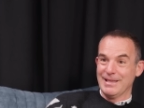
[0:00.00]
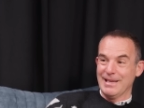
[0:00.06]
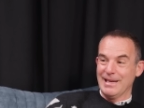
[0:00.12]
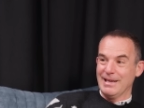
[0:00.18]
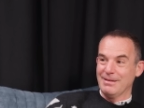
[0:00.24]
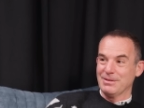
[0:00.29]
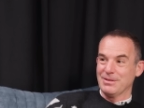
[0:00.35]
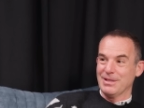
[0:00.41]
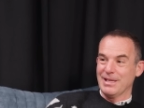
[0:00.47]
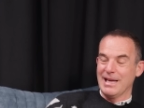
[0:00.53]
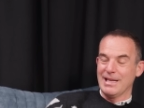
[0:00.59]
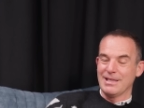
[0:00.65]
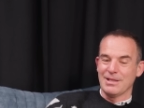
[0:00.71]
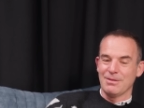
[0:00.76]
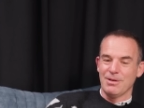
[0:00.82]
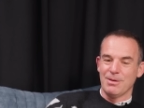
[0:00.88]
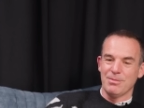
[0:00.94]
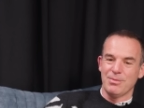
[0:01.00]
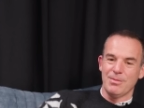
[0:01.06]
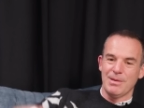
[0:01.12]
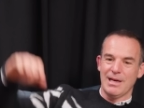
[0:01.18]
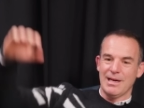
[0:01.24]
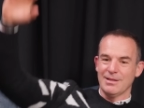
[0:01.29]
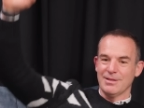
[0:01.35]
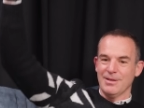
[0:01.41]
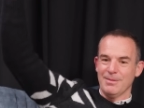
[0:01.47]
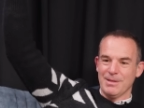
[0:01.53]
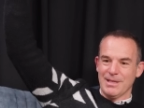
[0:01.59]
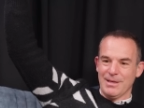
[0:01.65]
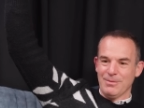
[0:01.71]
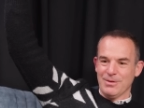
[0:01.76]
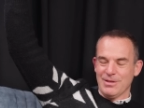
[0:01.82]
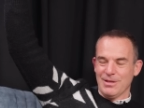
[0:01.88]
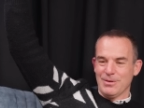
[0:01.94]
I was at the end of the room, put my hand up, and
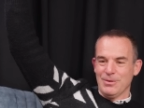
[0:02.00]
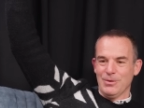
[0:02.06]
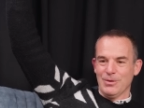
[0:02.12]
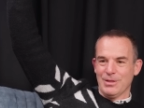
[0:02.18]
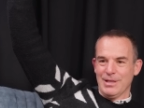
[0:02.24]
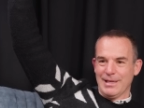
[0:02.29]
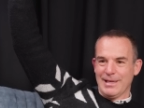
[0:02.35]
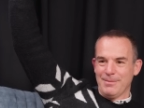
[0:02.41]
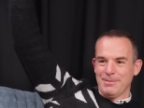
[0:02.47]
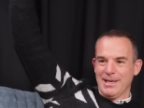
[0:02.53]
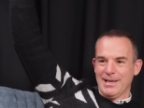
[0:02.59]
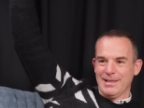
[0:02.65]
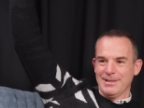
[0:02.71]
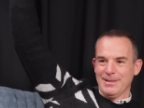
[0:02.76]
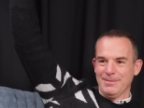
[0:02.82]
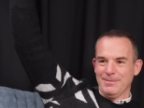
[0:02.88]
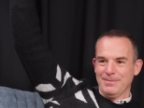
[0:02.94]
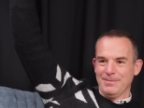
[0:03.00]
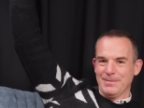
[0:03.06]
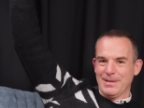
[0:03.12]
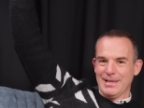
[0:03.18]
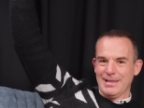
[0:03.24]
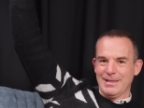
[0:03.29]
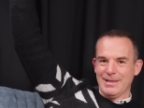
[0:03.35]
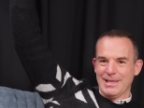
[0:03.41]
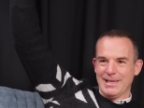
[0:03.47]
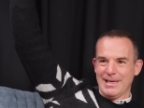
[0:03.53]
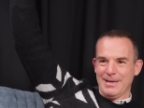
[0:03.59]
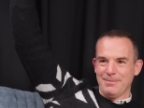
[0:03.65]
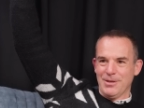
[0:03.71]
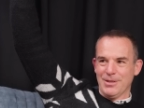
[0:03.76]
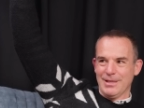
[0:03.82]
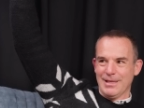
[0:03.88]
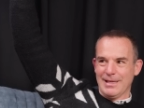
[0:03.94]
I was ignored, and I kept my hand up. And nothing came
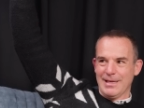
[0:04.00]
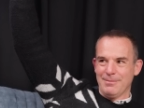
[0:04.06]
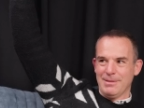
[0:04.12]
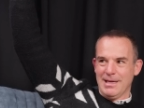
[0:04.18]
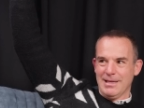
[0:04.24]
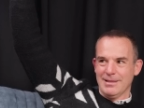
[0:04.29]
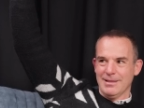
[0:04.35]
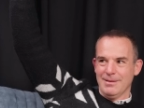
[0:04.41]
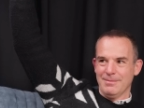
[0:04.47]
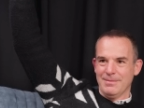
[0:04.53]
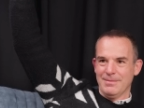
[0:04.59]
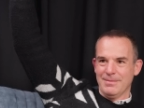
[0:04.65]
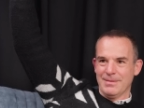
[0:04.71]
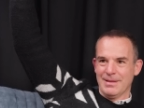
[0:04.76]
on, and I kept my hand up.